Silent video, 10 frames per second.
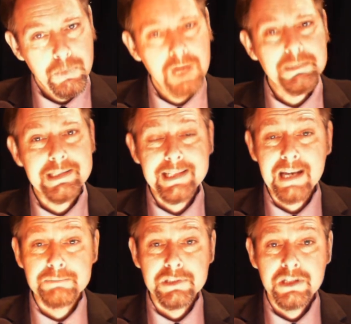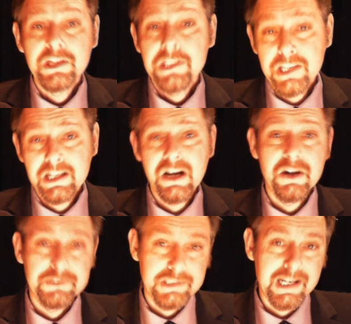Well, Mr Cameron, you
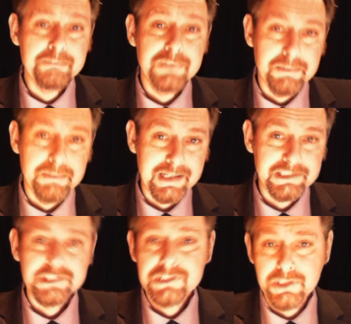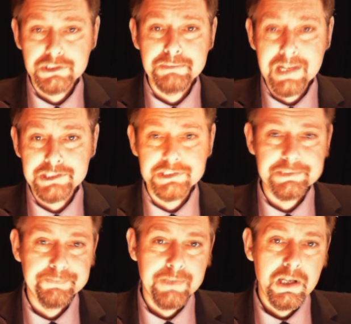can't implement such
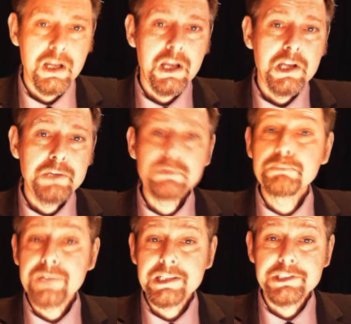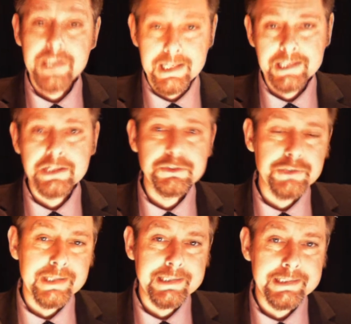measures. You would breach the EU
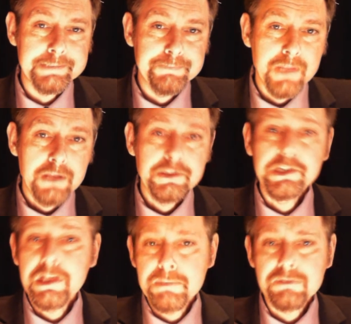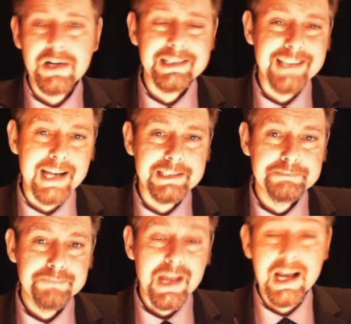treaties, the Human Rights
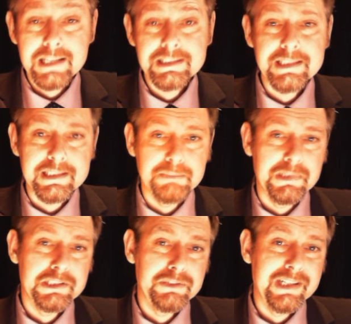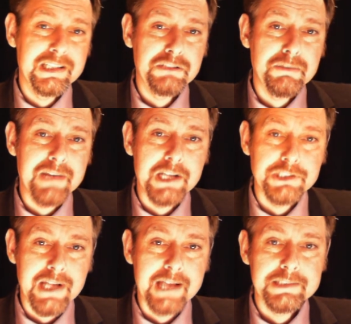Act, and the Disability
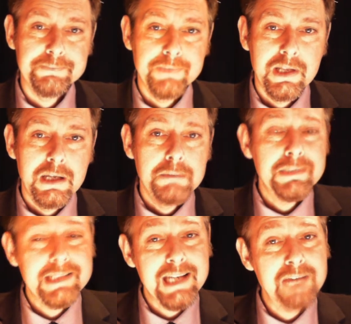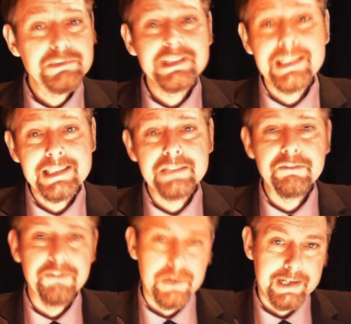Discrimination Act. Mr Cameron, this
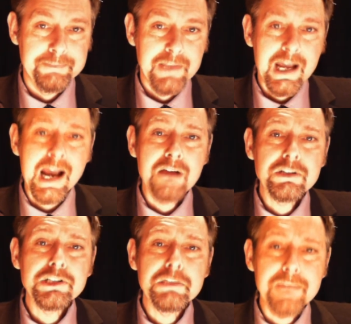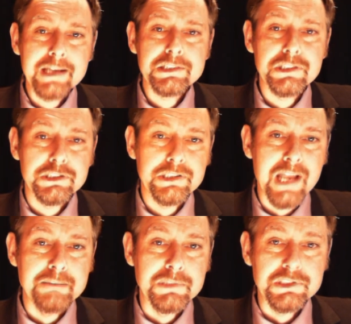isn't funny. How can you make such
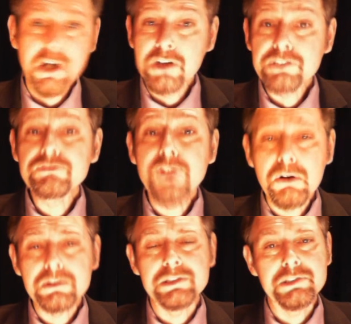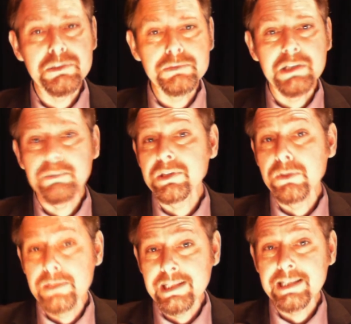statements? Are you not consulting with
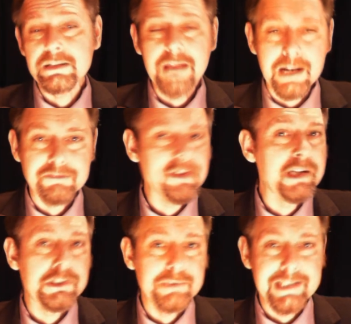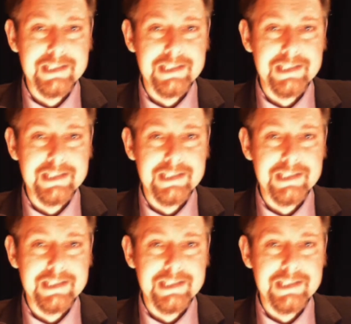your legal advisory